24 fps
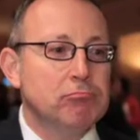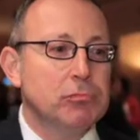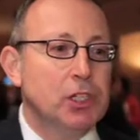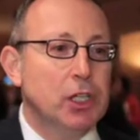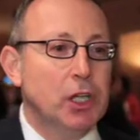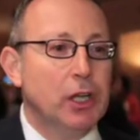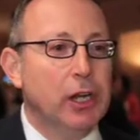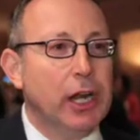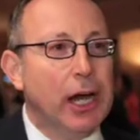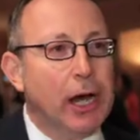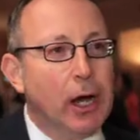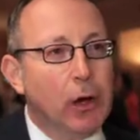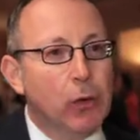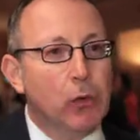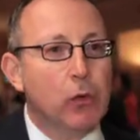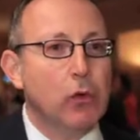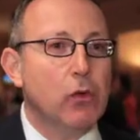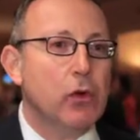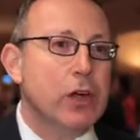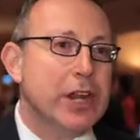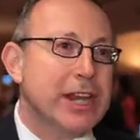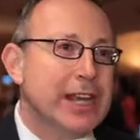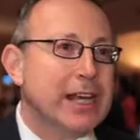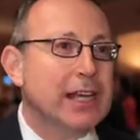
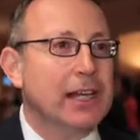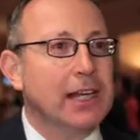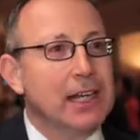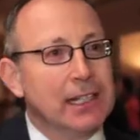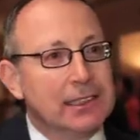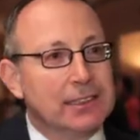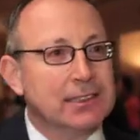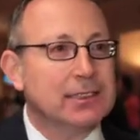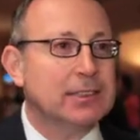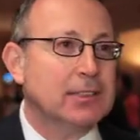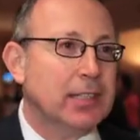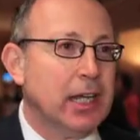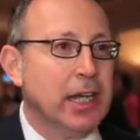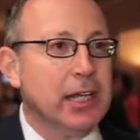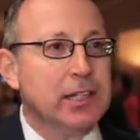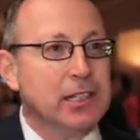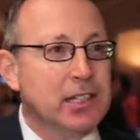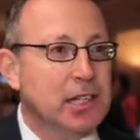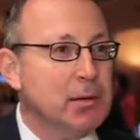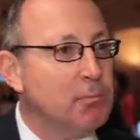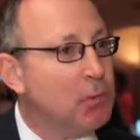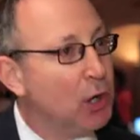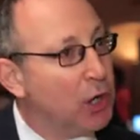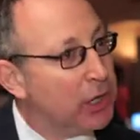real estate
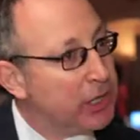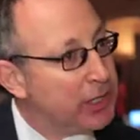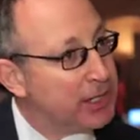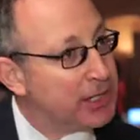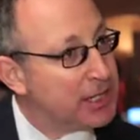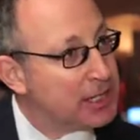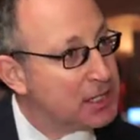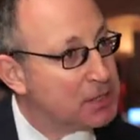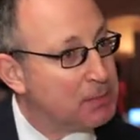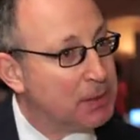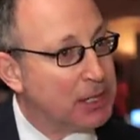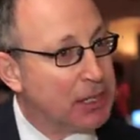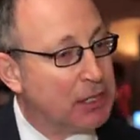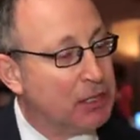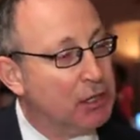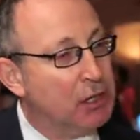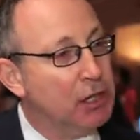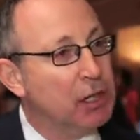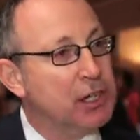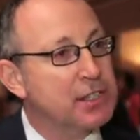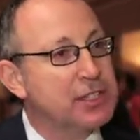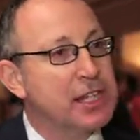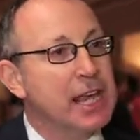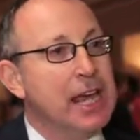commodities,
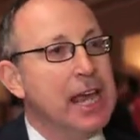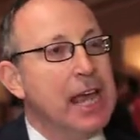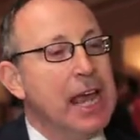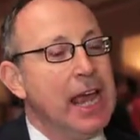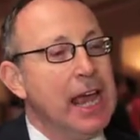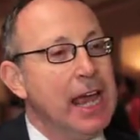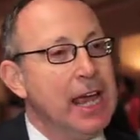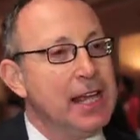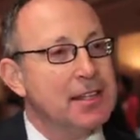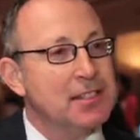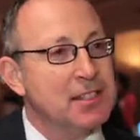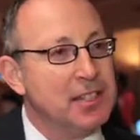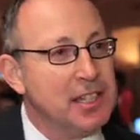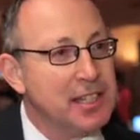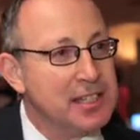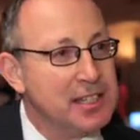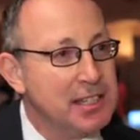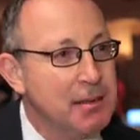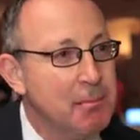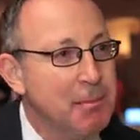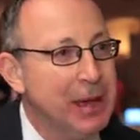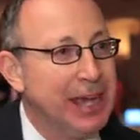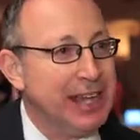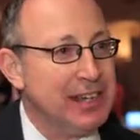because as this
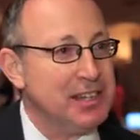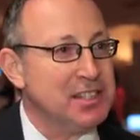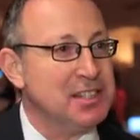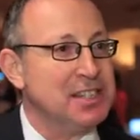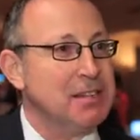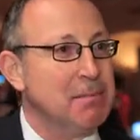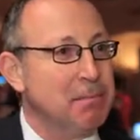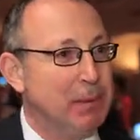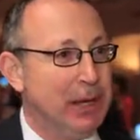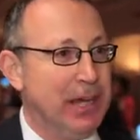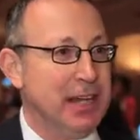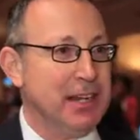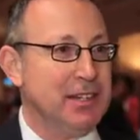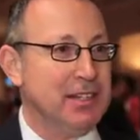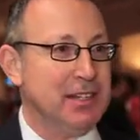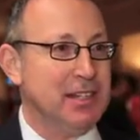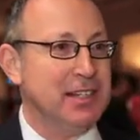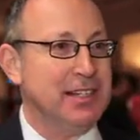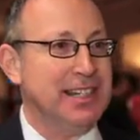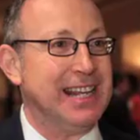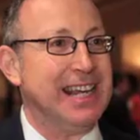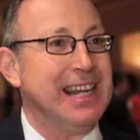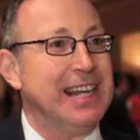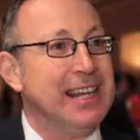
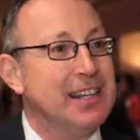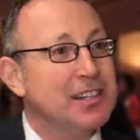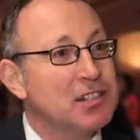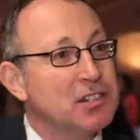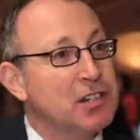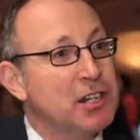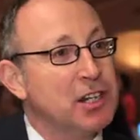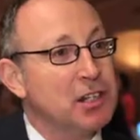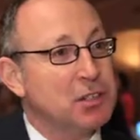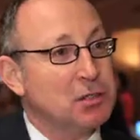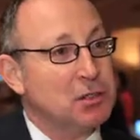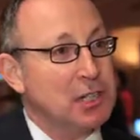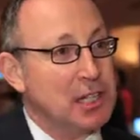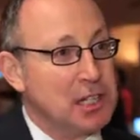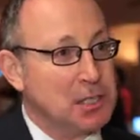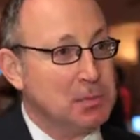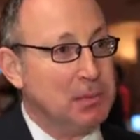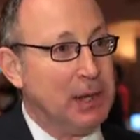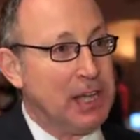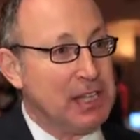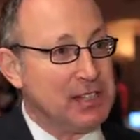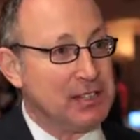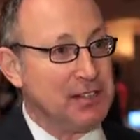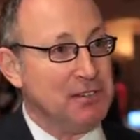emancipated, they enter into the
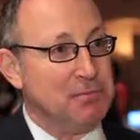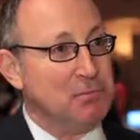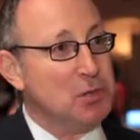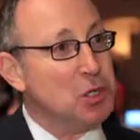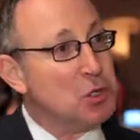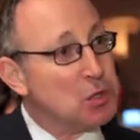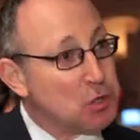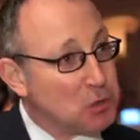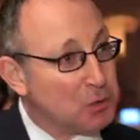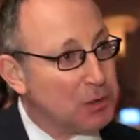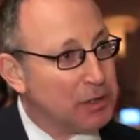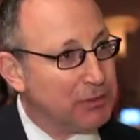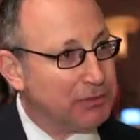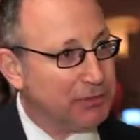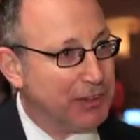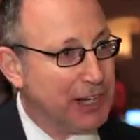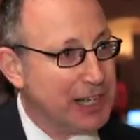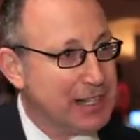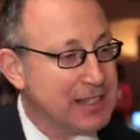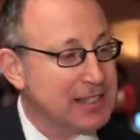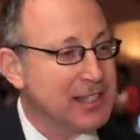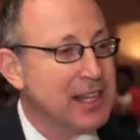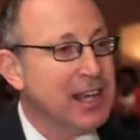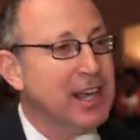space of mutual
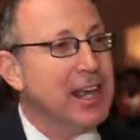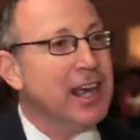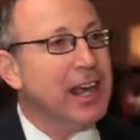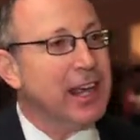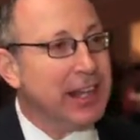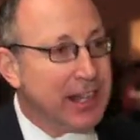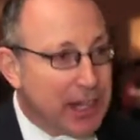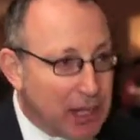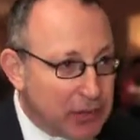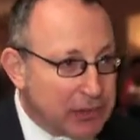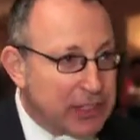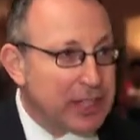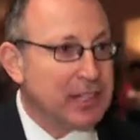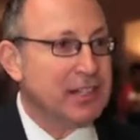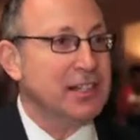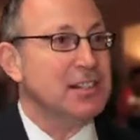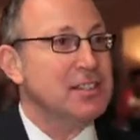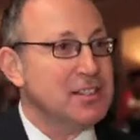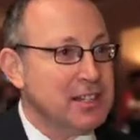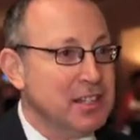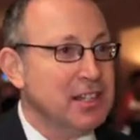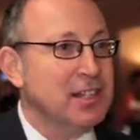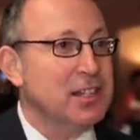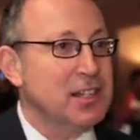funds, and now they're
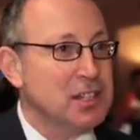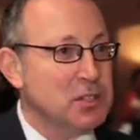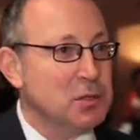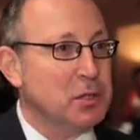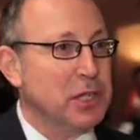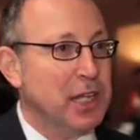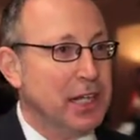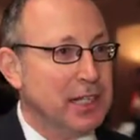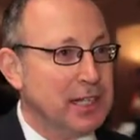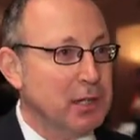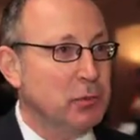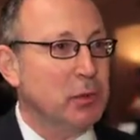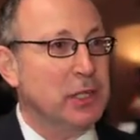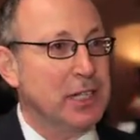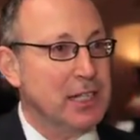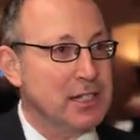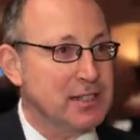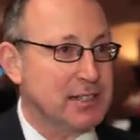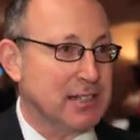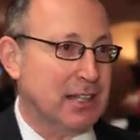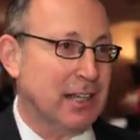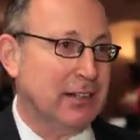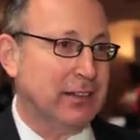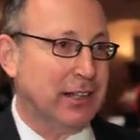considered together with the
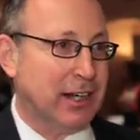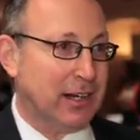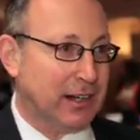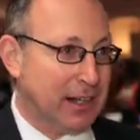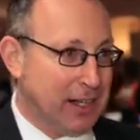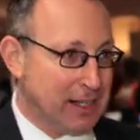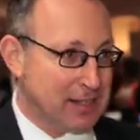standard